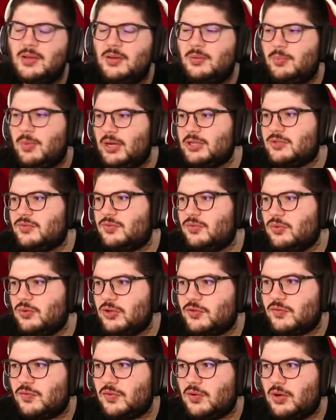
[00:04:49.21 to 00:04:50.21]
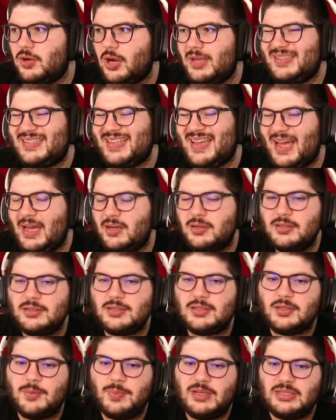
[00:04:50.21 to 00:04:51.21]
-4s for attackers
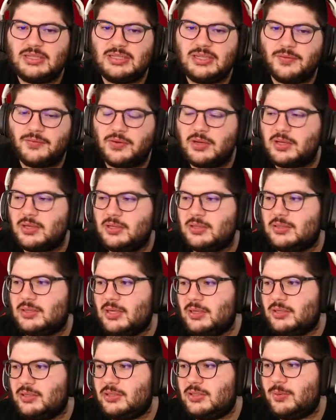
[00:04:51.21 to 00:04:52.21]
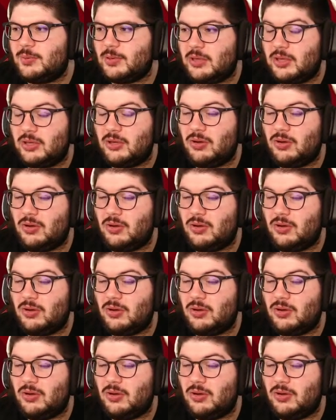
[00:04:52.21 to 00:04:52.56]
is a bit different because they typically